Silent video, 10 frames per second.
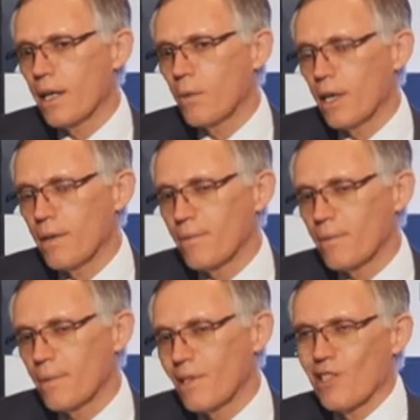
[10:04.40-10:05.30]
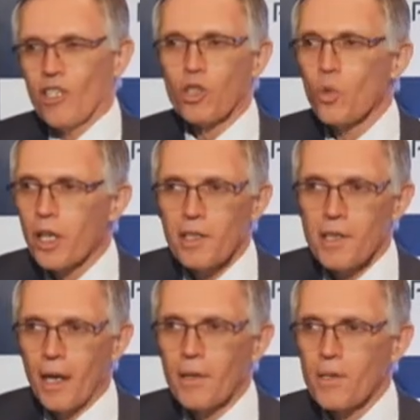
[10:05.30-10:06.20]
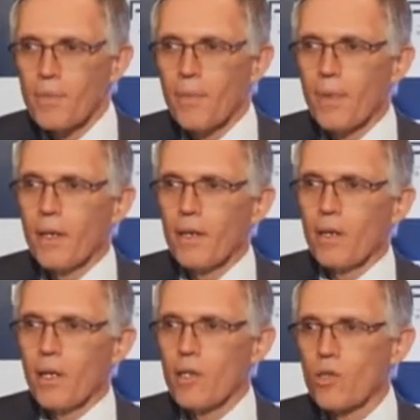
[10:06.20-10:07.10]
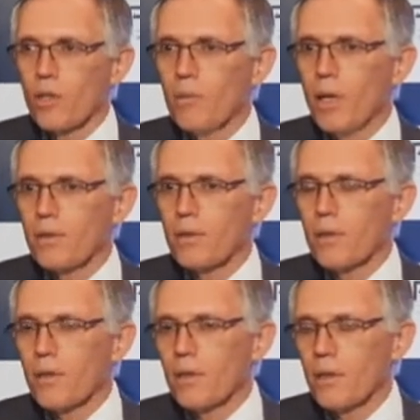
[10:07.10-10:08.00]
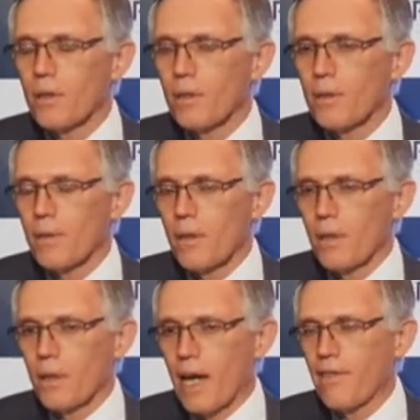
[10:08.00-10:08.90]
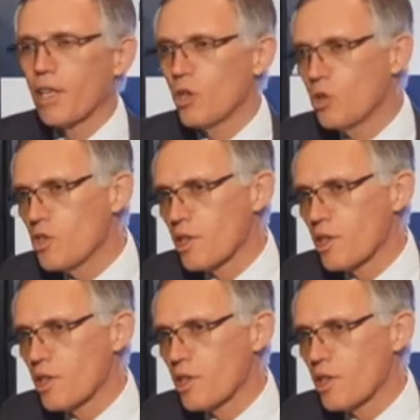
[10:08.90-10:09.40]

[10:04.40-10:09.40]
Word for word: anyway, it's not rocket science. It's all about uh, having good